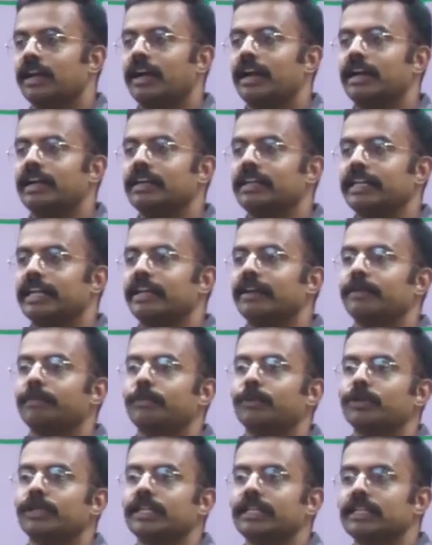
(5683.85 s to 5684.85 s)
and
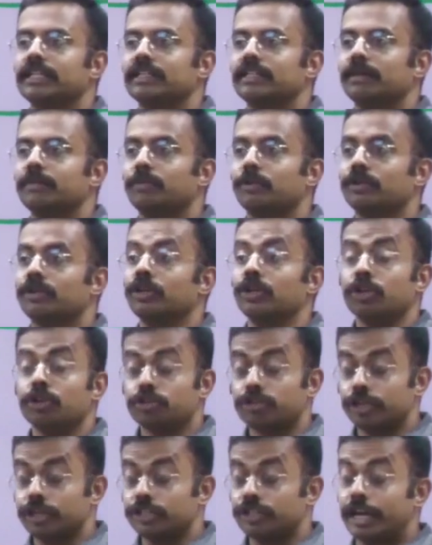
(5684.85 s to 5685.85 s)
put it in the
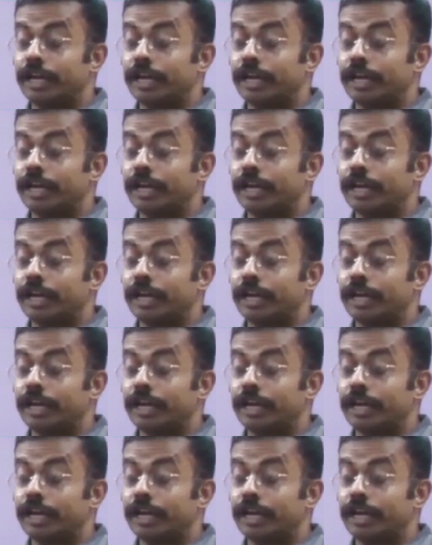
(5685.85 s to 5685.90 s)
so it is